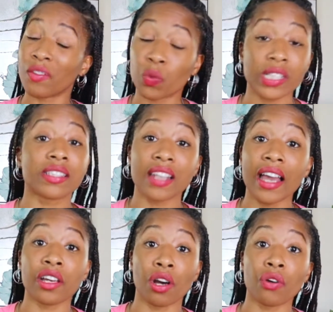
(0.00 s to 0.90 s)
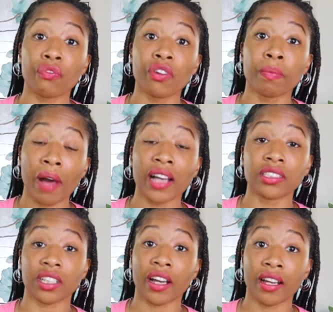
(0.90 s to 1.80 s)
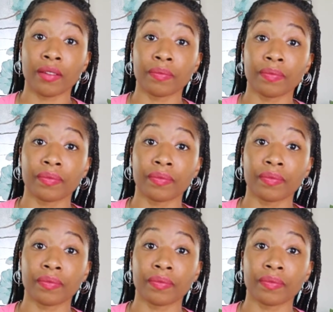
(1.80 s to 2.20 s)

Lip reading: was let go from my job.